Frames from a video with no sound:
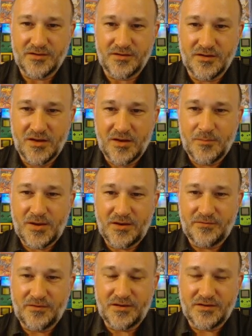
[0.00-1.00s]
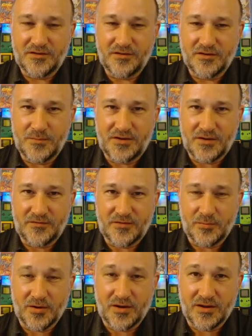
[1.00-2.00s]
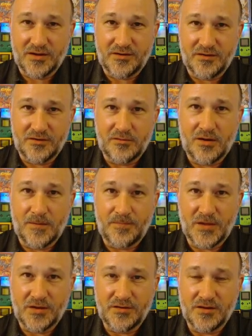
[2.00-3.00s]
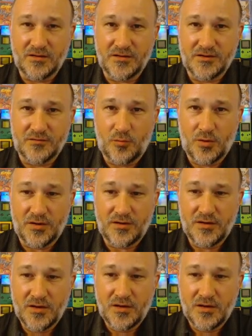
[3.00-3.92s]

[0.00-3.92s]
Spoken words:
and painfully so, can be tough to break into. You'll need at least one